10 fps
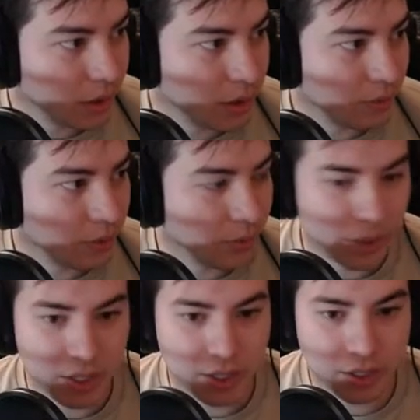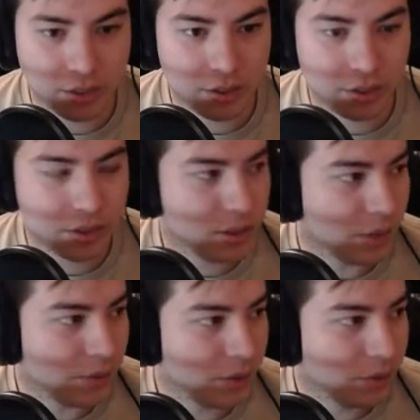Give him a
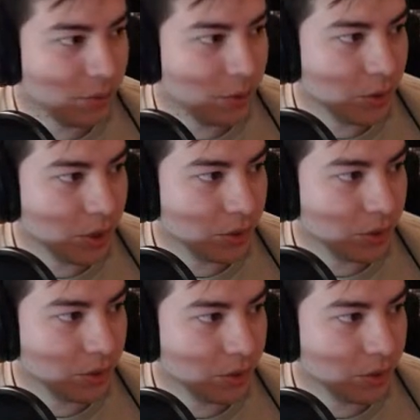7 for rotation.